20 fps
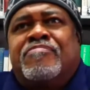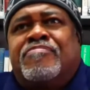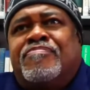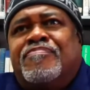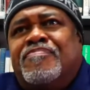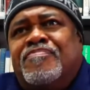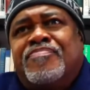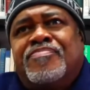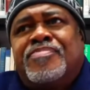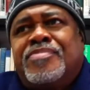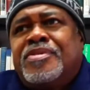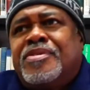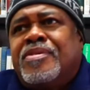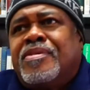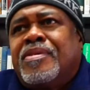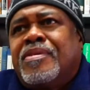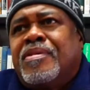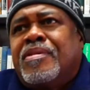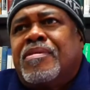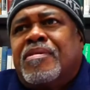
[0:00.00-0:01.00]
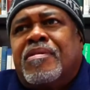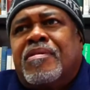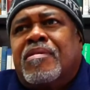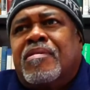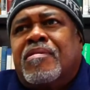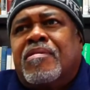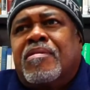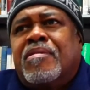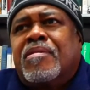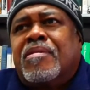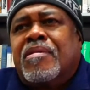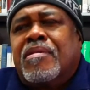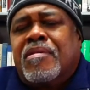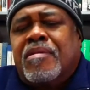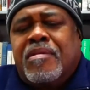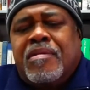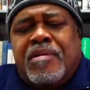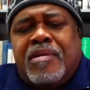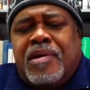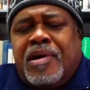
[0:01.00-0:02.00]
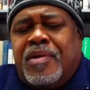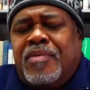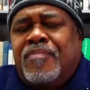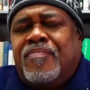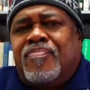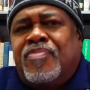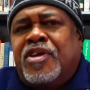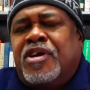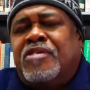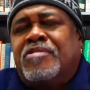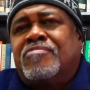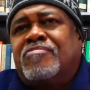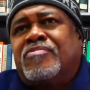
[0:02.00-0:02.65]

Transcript: didn't want to paint canvases or anything. No,